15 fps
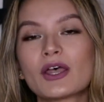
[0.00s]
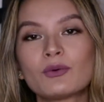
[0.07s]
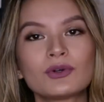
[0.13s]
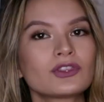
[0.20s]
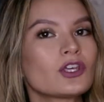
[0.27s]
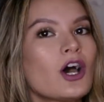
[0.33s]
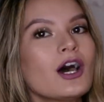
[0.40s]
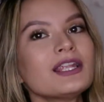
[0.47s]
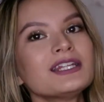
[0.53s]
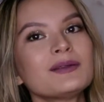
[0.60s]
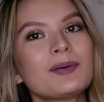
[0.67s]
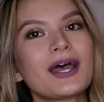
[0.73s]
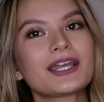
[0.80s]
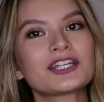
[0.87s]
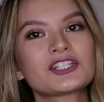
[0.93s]
with the
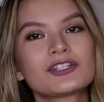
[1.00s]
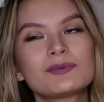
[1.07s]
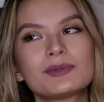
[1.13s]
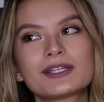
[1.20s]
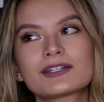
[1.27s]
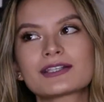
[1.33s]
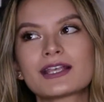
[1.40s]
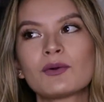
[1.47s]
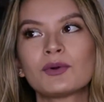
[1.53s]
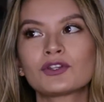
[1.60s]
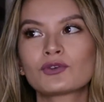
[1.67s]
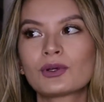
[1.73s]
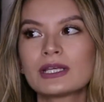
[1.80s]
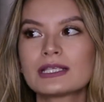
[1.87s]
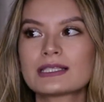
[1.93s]
holiday packaging, because I
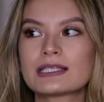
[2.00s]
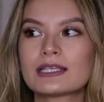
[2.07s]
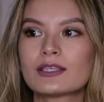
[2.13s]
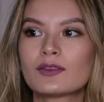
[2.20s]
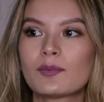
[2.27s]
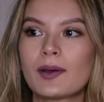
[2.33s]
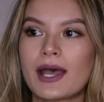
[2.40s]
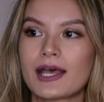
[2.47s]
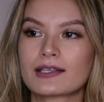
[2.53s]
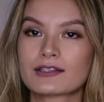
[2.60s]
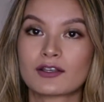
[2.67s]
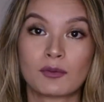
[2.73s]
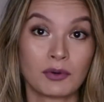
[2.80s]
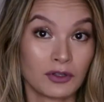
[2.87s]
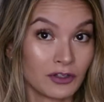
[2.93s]
went crazy the
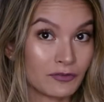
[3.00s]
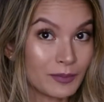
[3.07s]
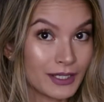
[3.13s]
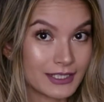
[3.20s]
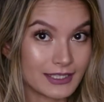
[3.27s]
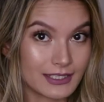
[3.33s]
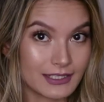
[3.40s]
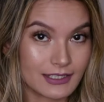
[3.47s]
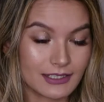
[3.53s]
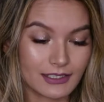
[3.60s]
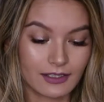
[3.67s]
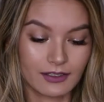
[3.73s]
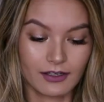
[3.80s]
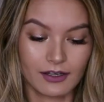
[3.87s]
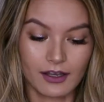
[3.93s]
past couple of months.
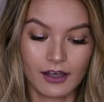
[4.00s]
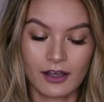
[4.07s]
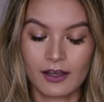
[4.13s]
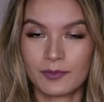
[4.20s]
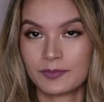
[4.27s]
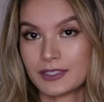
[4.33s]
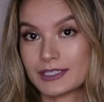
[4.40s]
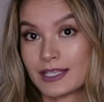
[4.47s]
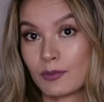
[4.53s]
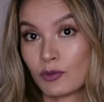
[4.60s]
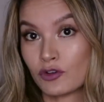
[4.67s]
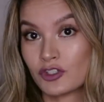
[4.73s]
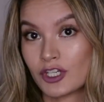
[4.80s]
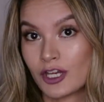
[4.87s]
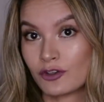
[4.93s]

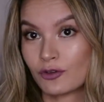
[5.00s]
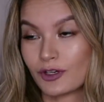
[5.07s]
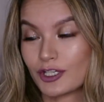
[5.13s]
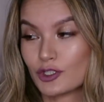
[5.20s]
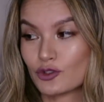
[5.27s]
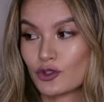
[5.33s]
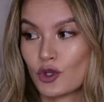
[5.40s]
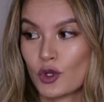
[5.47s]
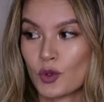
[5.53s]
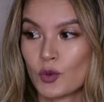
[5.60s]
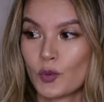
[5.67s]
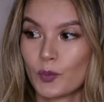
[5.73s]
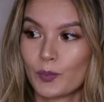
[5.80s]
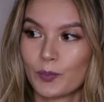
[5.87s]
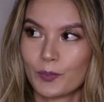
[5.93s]
December and January, so
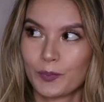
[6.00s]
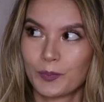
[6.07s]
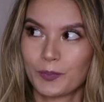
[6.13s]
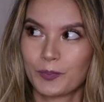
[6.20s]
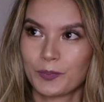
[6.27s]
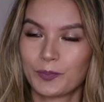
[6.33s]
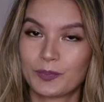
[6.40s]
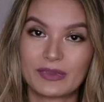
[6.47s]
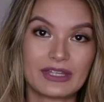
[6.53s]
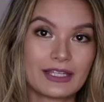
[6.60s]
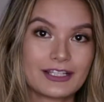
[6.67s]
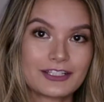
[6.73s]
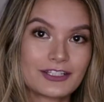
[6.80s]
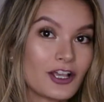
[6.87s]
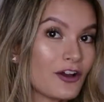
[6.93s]

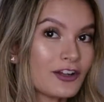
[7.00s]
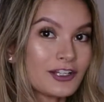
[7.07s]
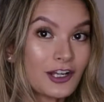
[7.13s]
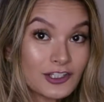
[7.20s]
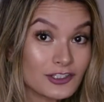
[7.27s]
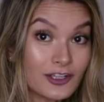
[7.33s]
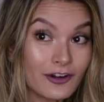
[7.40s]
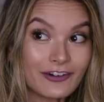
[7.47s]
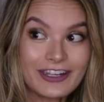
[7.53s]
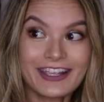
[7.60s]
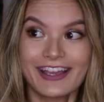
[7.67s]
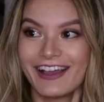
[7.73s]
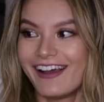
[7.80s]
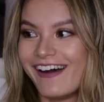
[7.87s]
sorry not sorry.